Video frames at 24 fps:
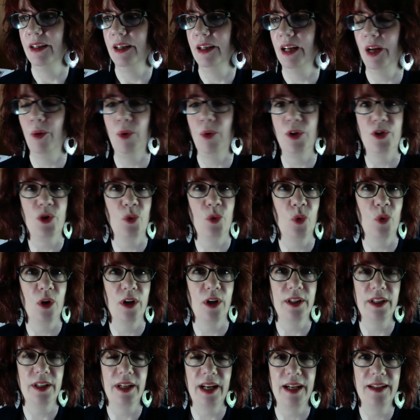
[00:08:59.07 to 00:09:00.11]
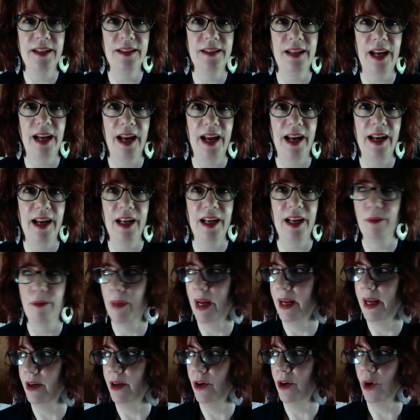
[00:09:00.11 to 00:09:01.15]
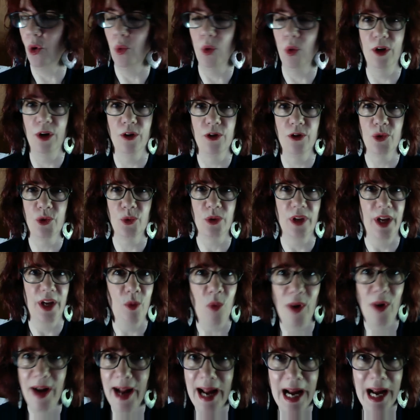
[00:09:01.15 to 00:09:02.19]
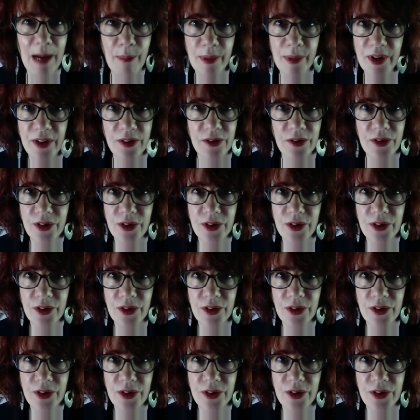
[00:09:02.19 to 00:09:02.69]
I went to work the next day, and my coworkers were like, what happened?